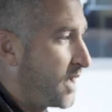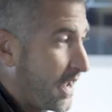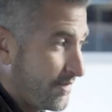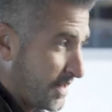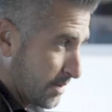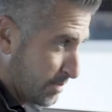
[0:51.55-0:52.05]
have
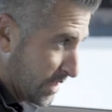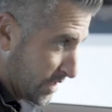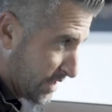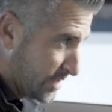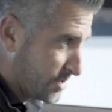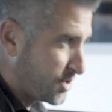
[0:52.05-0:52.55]
the
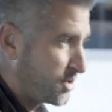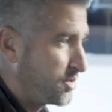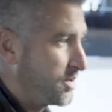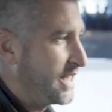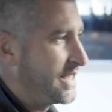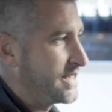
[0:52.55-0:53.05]
ability to
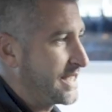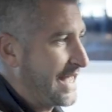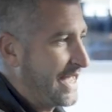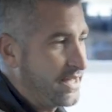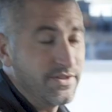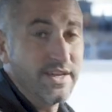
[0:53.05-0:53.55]

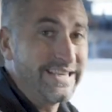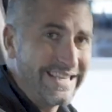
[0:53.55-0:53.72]
indicate the